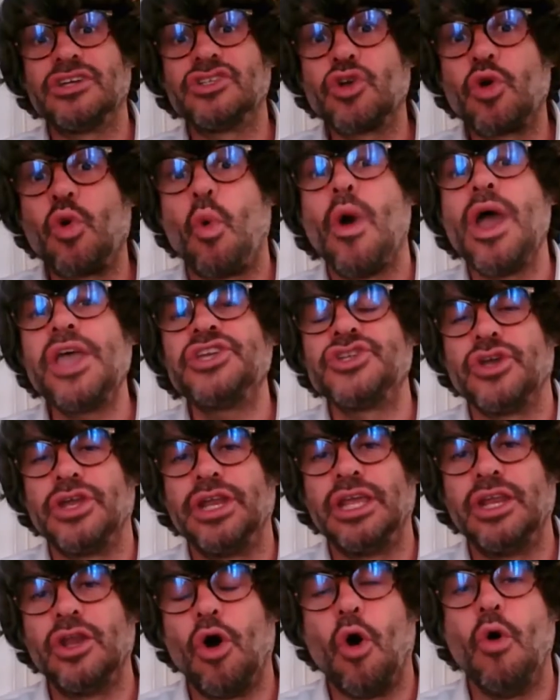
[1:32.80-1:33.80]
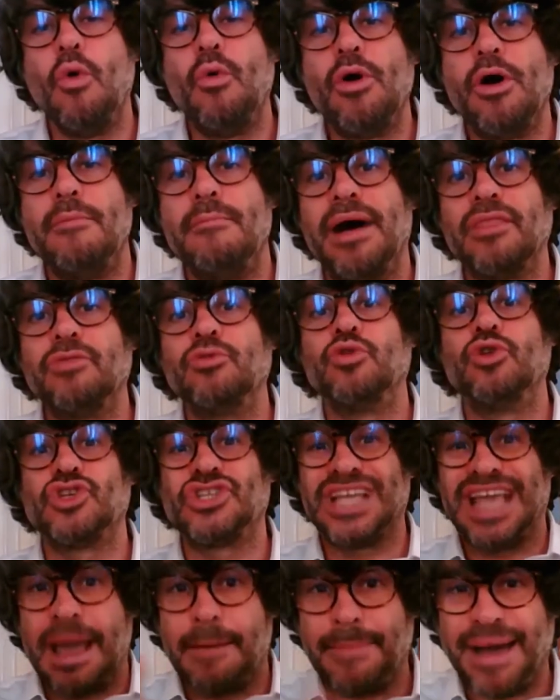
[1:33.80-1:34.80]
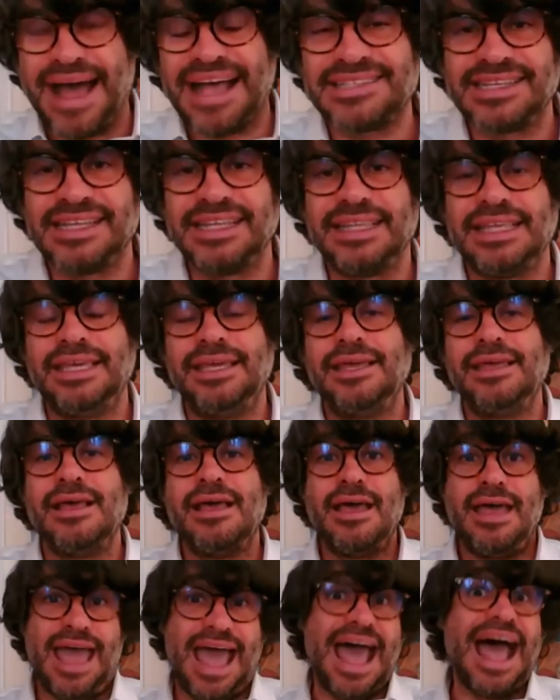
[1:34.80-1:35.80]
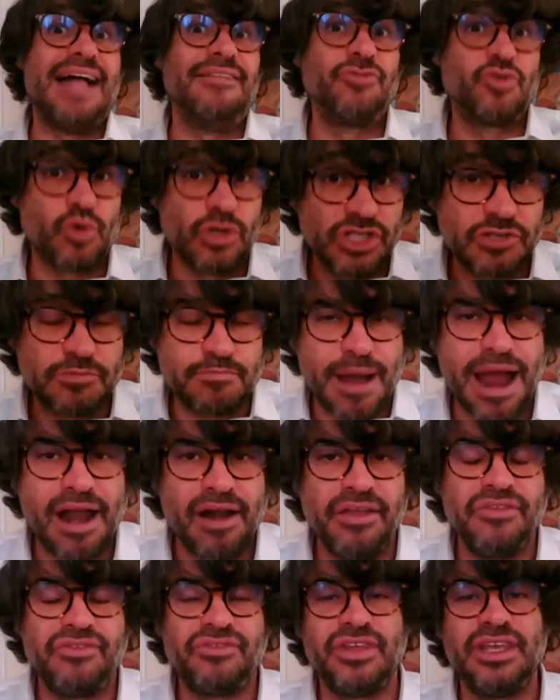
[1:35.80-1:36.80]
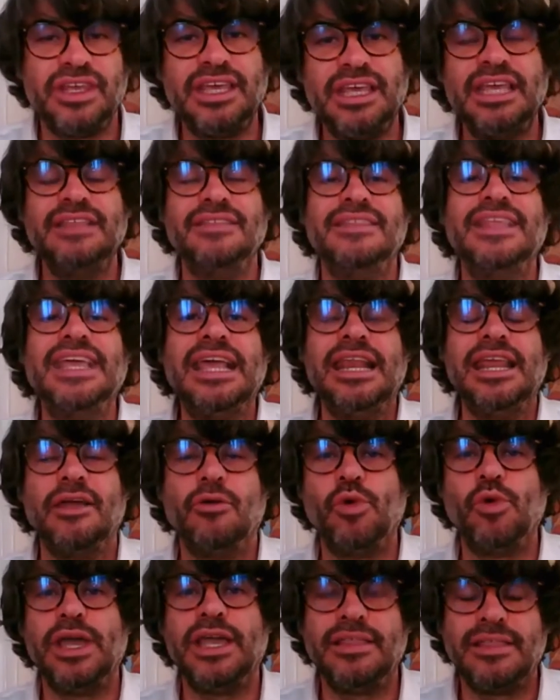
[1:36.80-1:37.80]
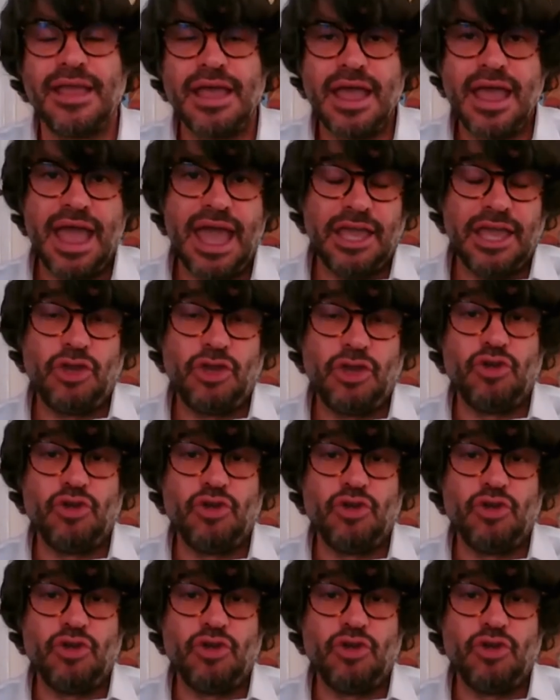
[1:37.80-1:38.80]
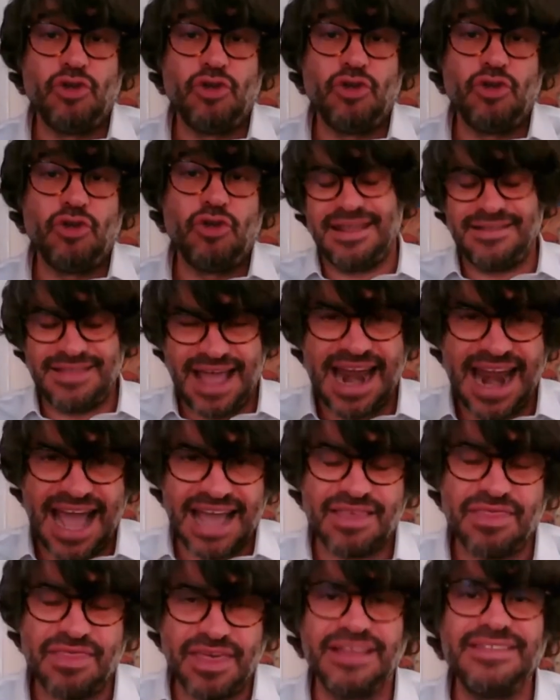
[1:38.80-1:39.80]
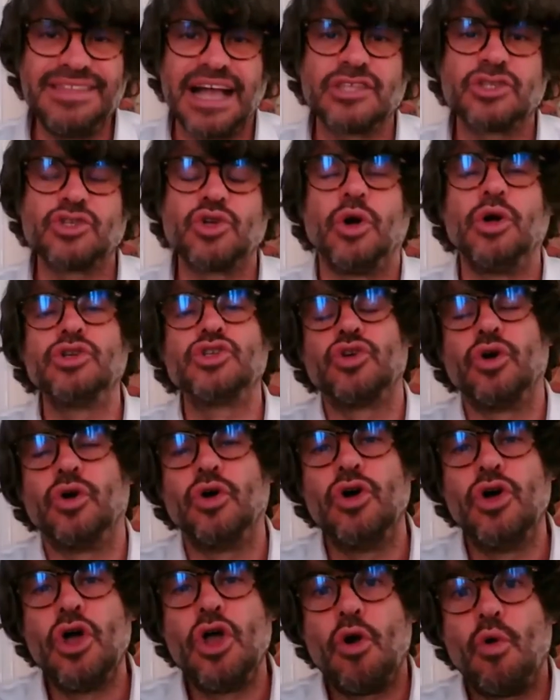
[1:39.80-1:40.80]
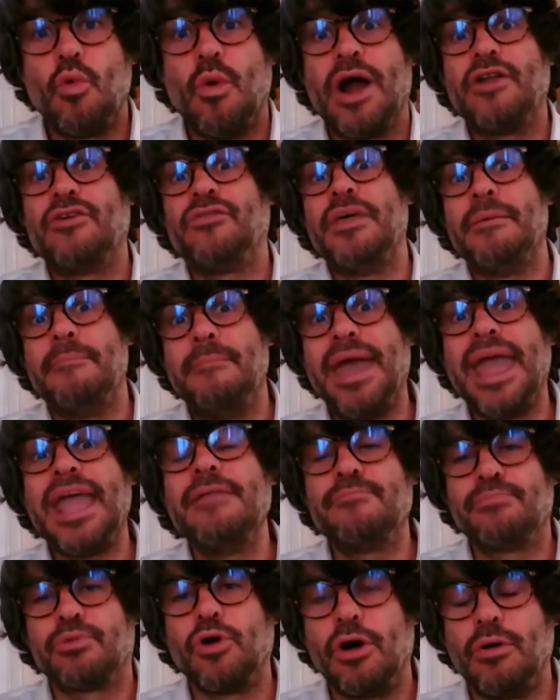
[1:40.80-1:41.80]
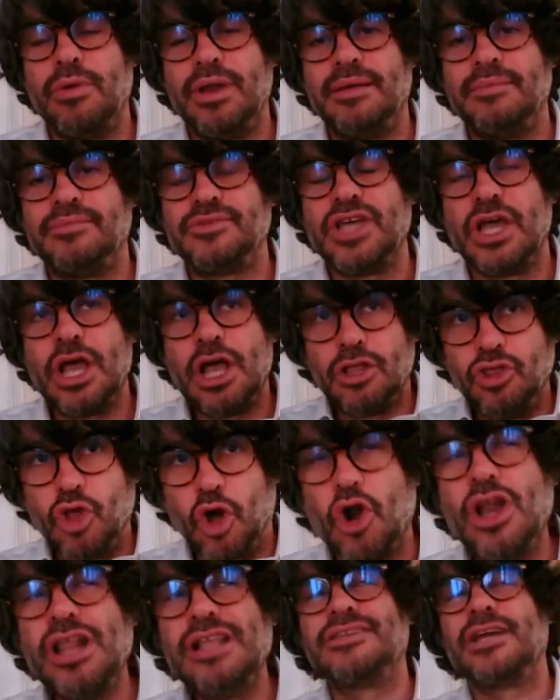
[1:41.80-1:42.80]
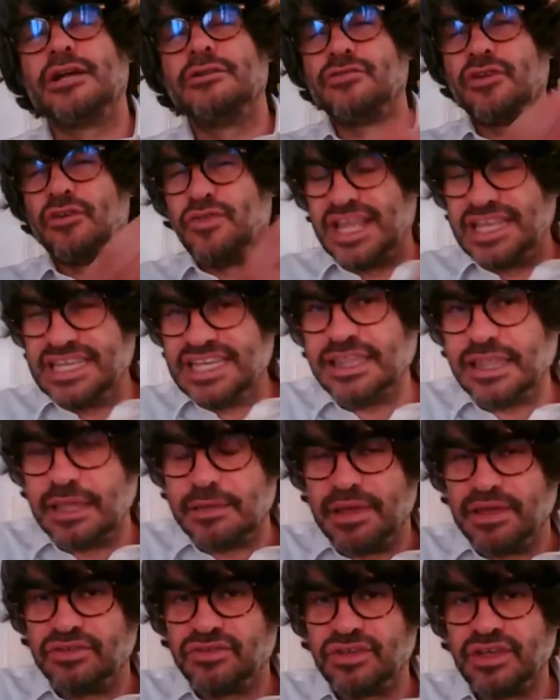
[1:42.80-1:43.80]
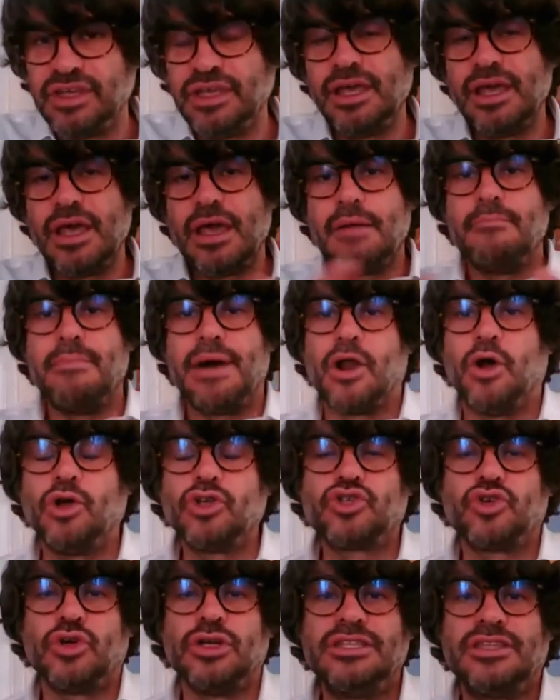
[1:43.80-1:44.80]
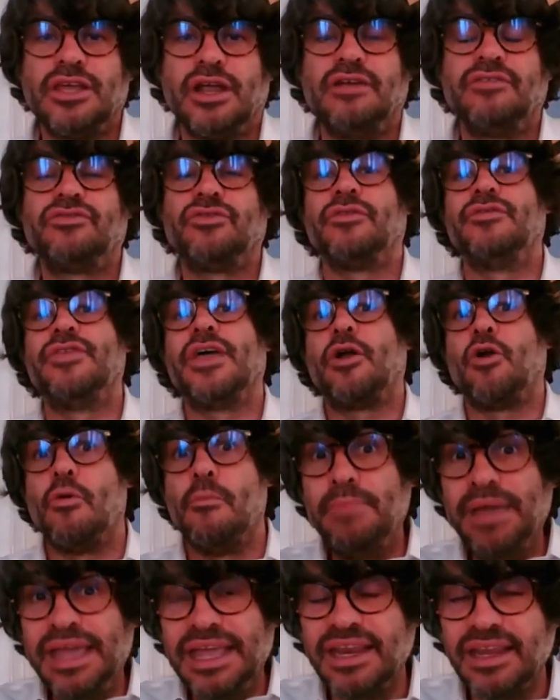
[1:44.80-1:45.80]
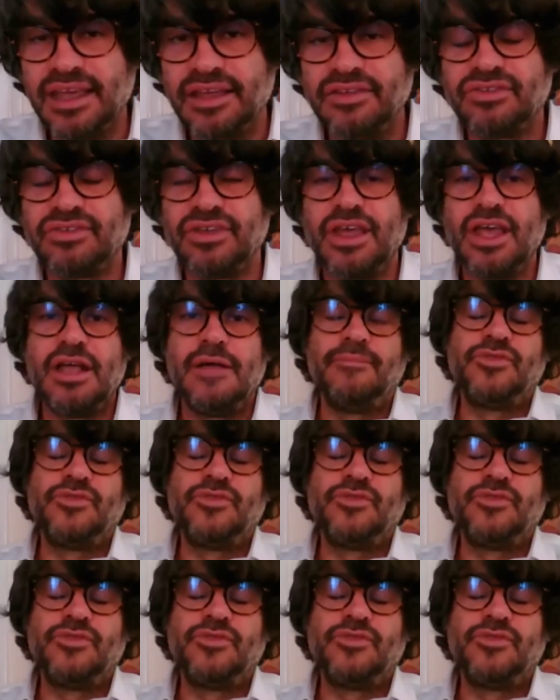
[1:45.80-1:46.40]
There's questioning over Maduro's capacity and transparency in dealing with humanitarian aid. And I think that's also one of the main problems, not only in terms of legitimacy, but also in terms of the convenience